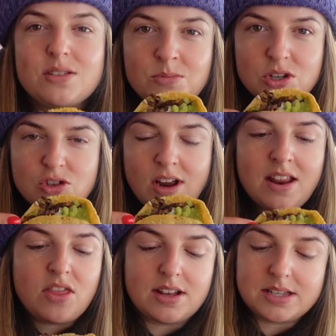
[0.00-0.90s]
So I'm just
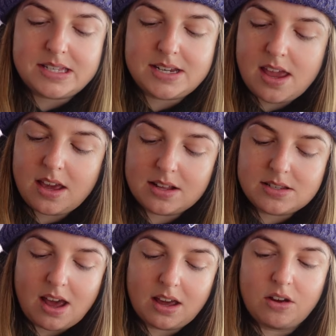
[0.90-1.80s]
trying the steak
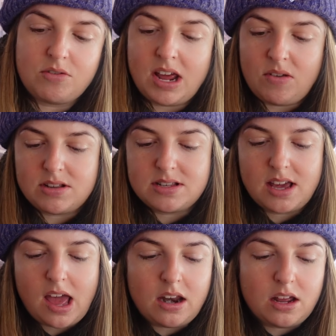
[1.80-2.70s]
taco. Now this is
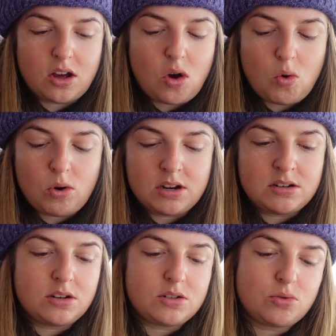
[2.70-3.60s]
again a
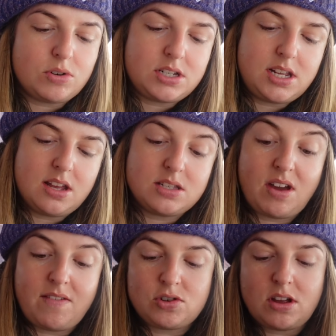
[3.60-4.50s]
corn tortilla. So
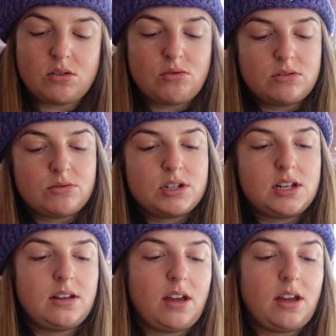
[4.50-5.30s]
I haven't tried the corn tortilla